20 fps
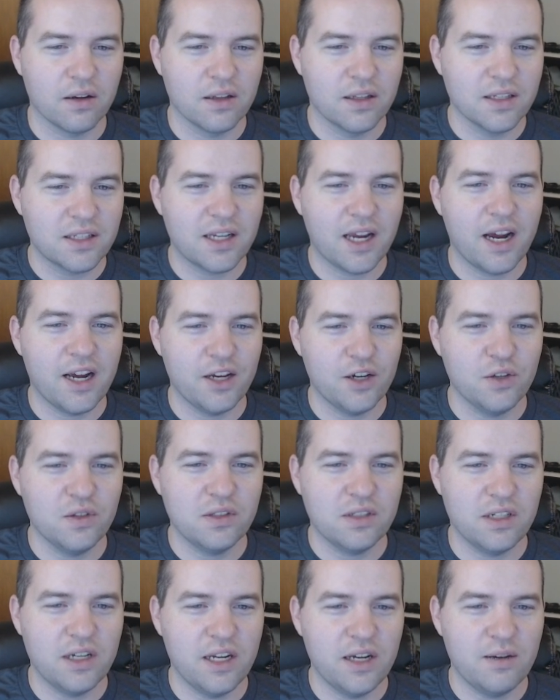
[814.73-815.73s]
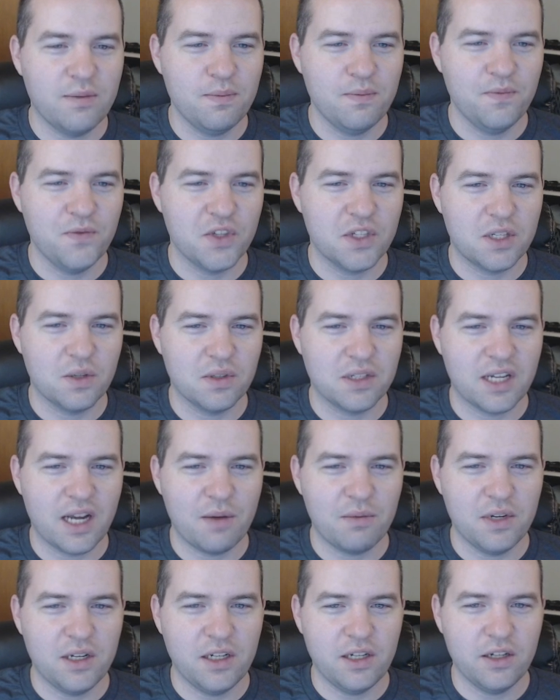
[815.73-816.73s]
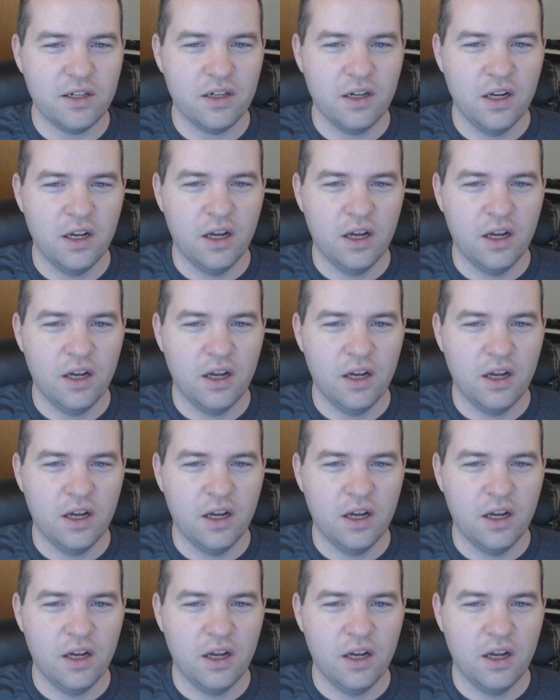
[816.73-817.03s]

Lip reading: This guy owns NIM. You see what's happening here?